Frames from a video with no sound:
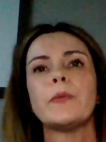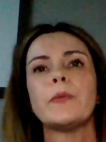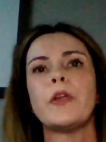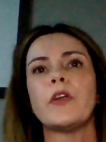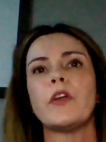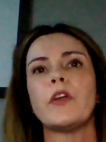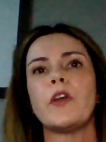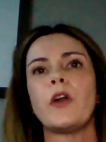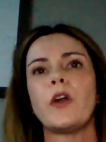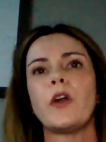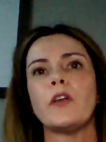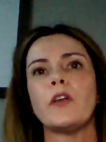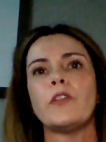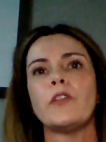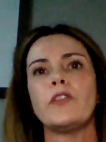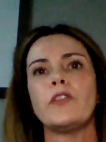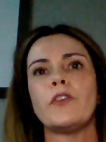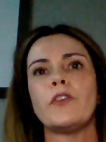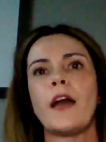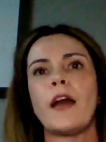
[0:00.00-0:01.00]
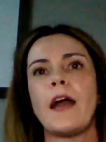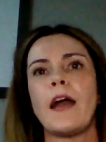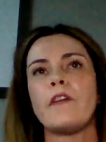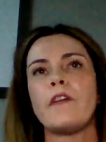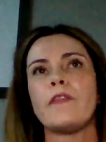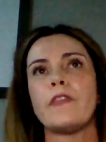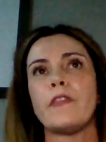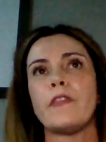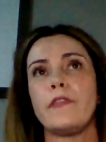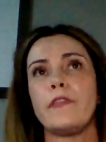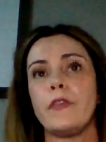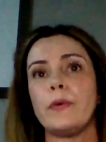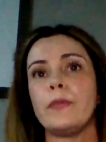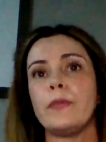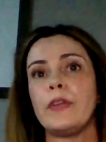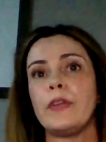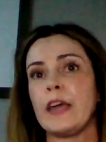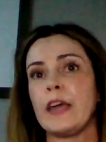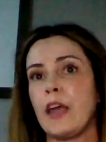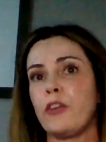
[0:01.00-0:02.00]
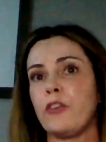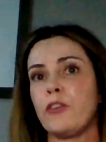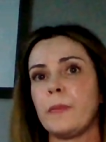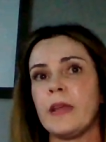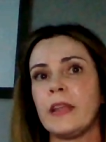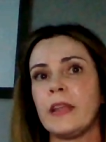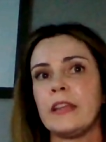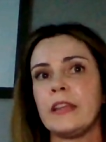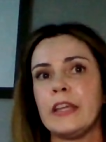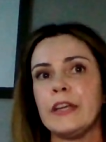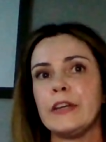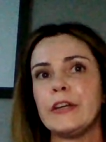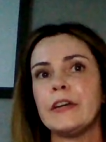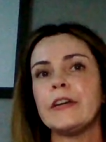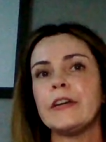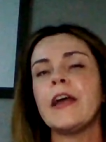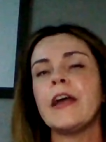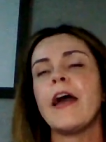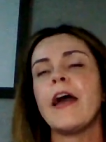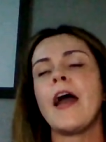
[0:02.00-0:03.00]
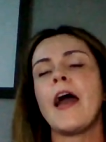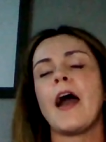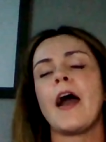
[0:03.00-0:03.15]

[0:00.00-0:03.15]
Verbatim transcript: and we are going to have a field engagement here